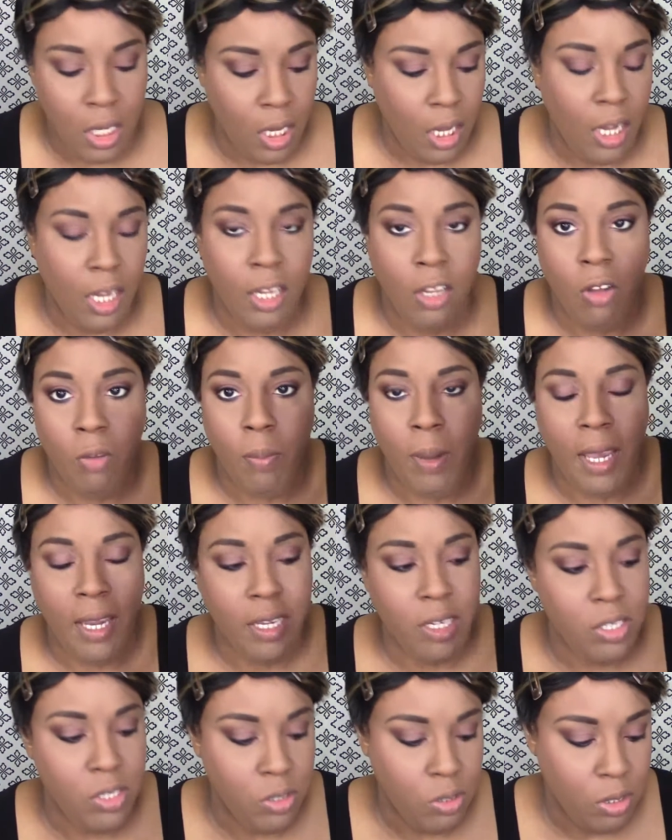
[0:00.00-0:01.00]
and go back
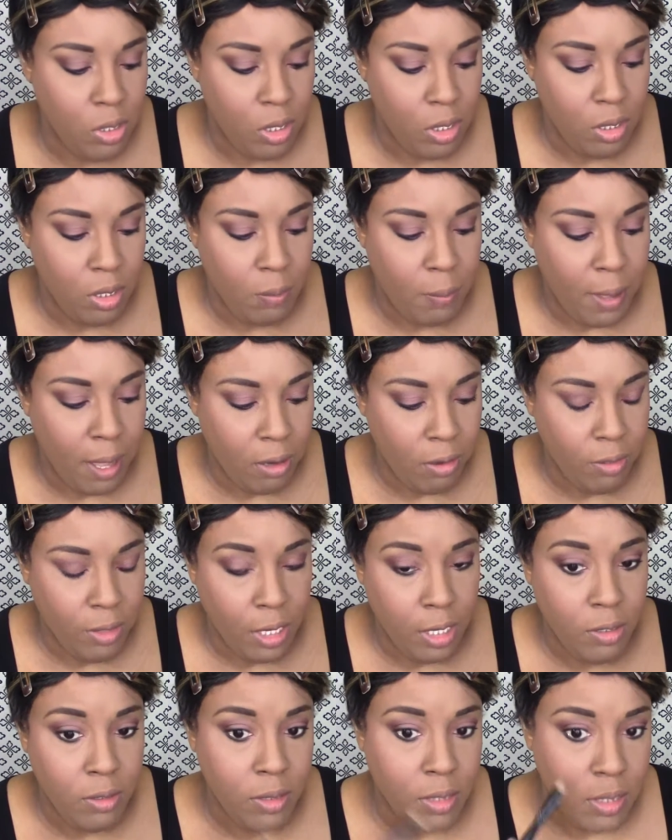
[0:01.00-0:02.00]
into the powder that I
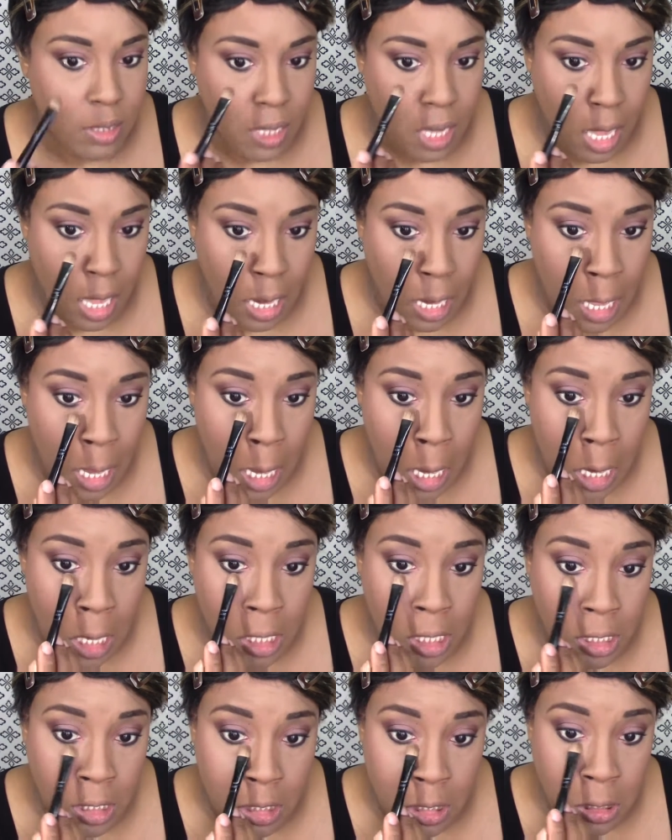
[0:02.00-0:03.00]
use as a highlight, and
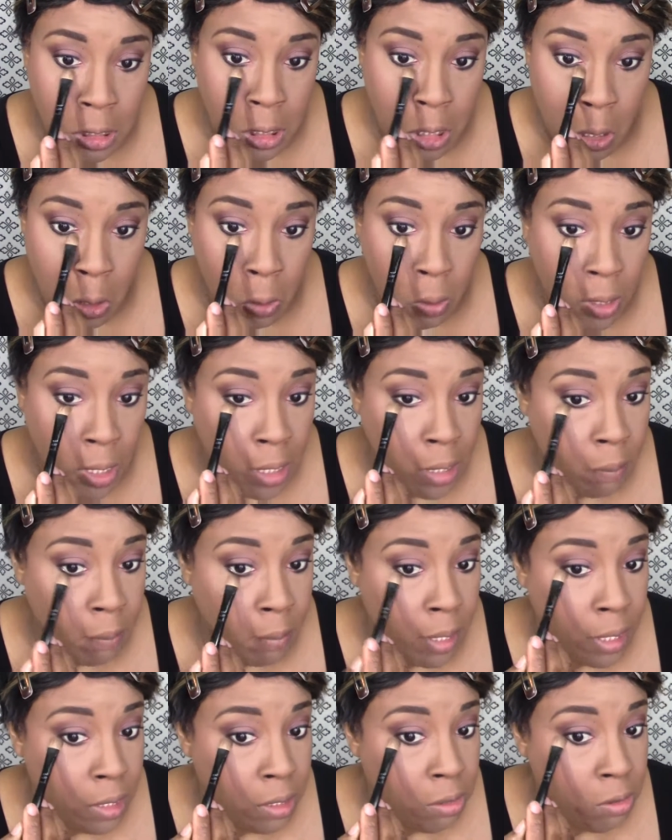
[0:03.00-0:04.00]
I just go right
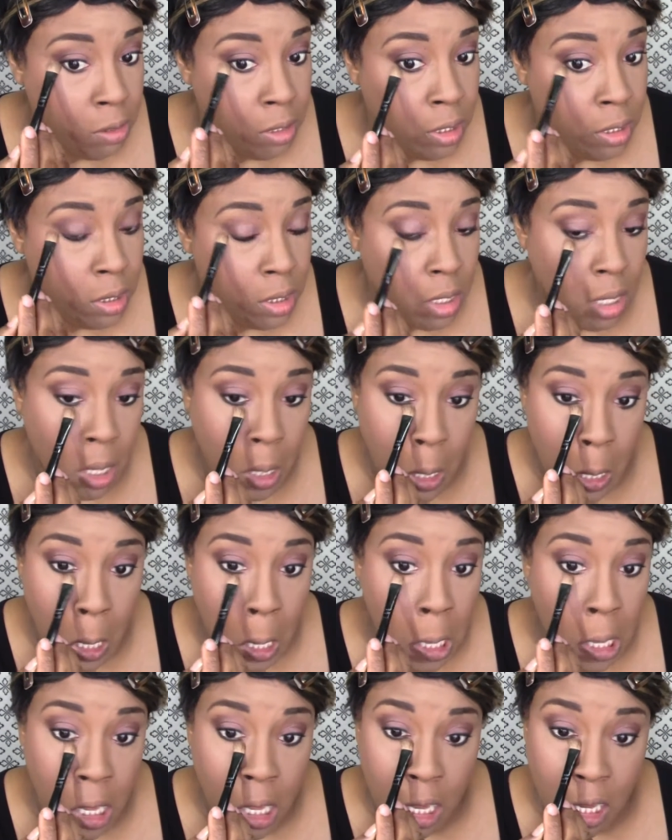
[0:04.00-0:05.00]
back underneath it,
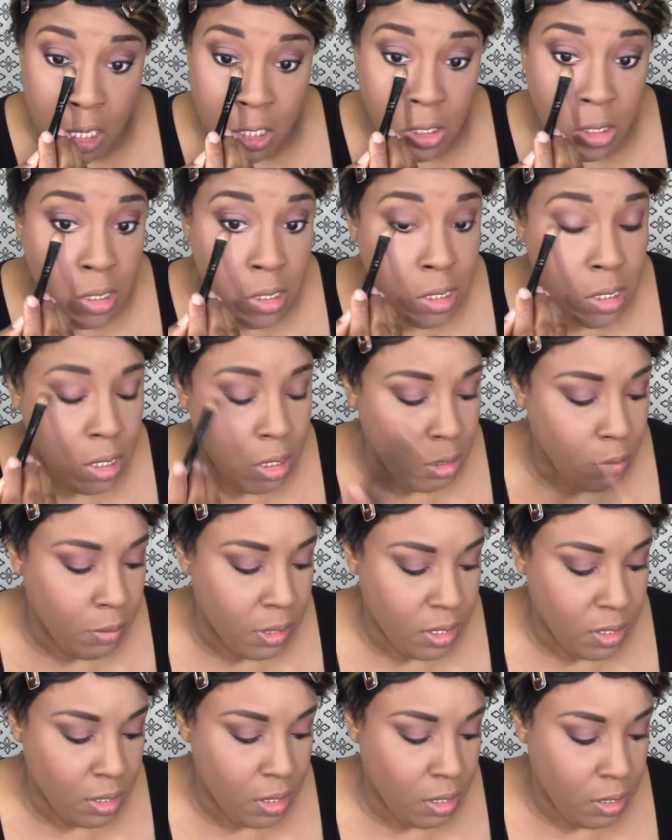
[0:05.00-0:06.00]
because you can see it on my
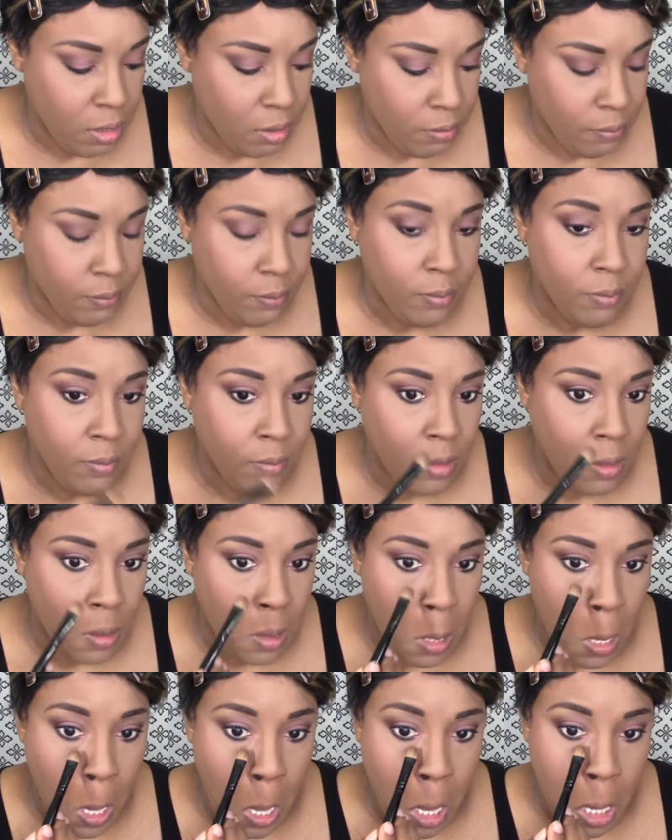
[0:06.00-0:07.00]
skin.
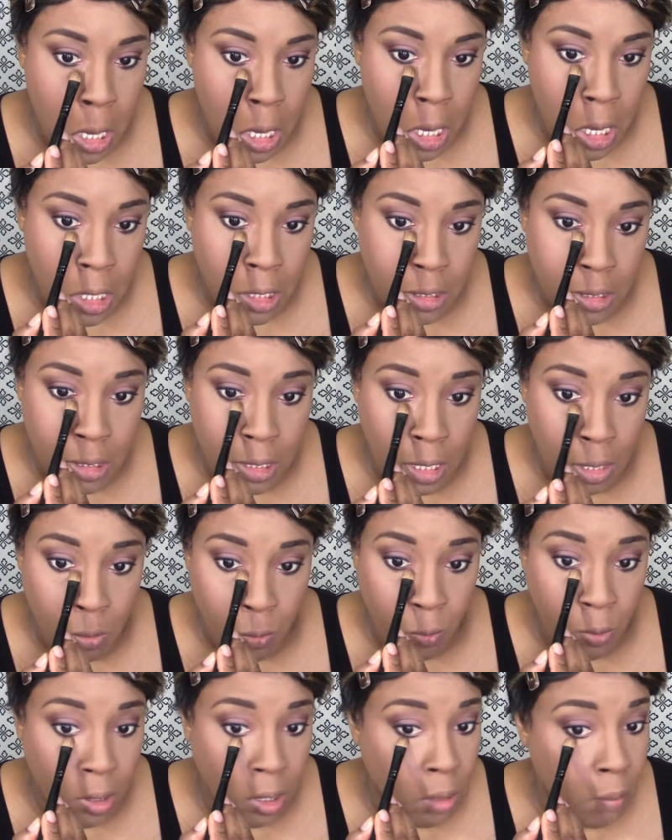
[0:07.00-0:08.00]
It's not
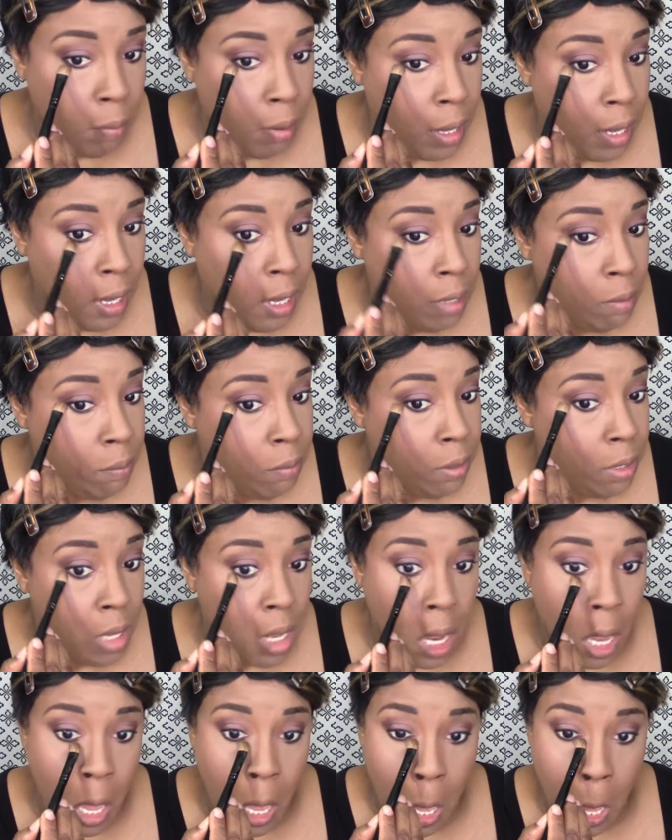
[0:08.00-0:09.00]
really bad, but
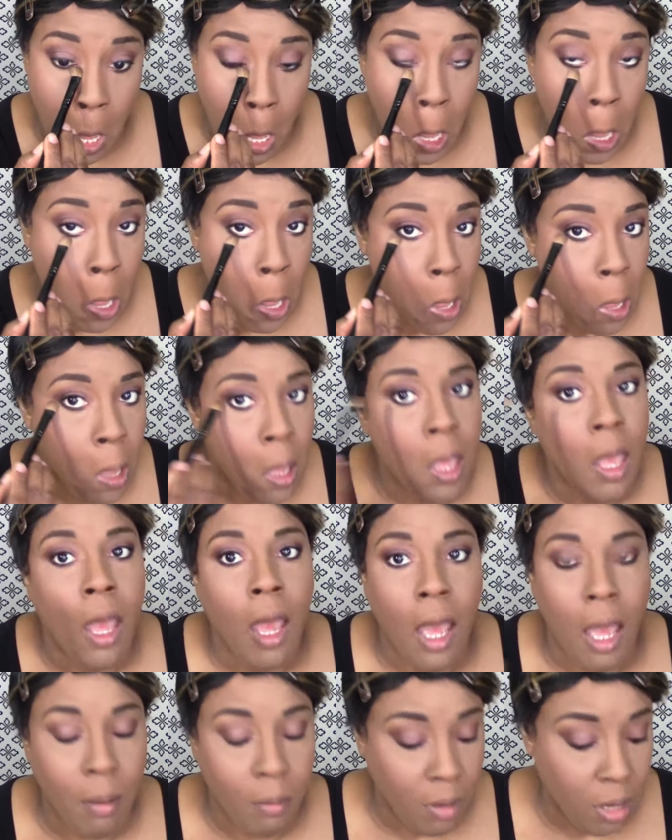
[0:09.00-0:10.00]

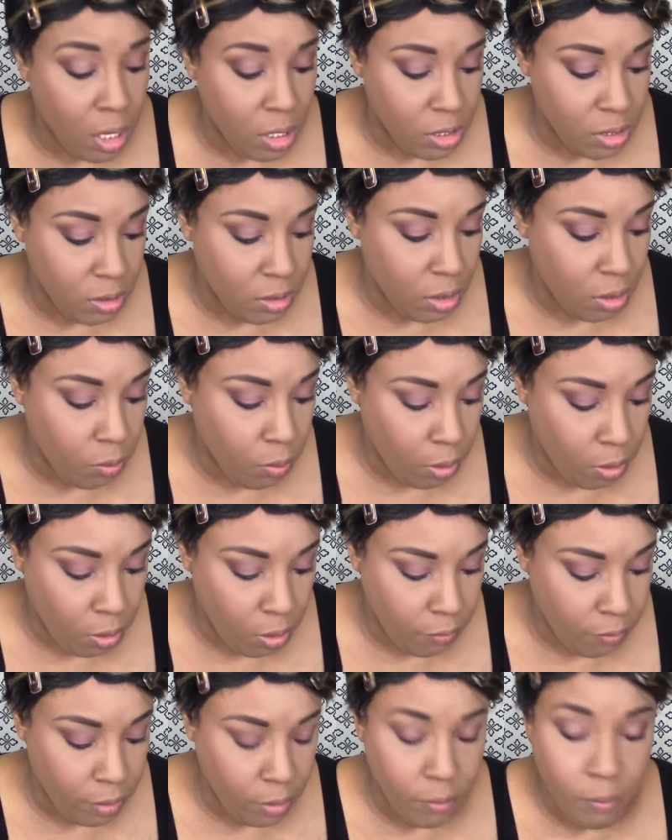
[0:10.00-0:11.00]
I'm consciously aware of
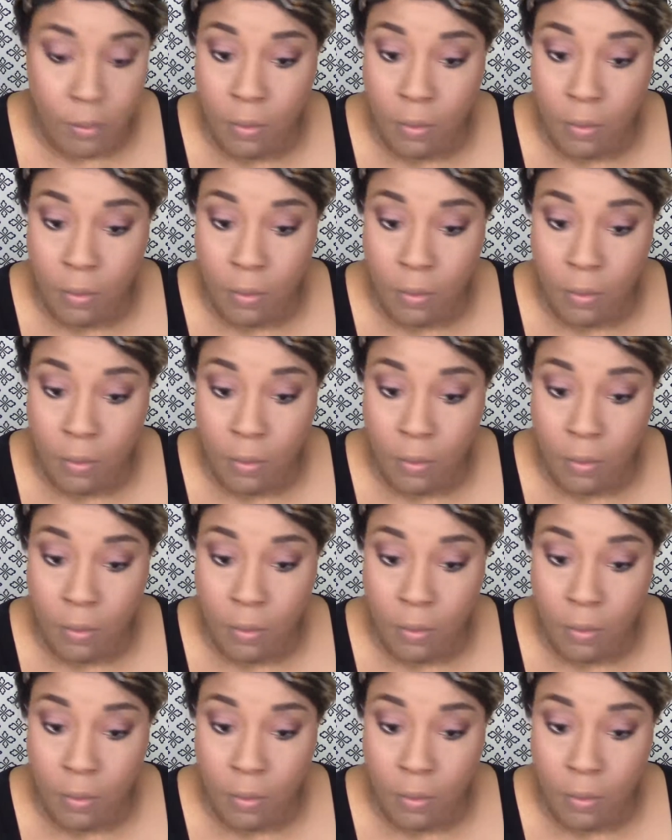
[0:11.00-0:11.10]
it.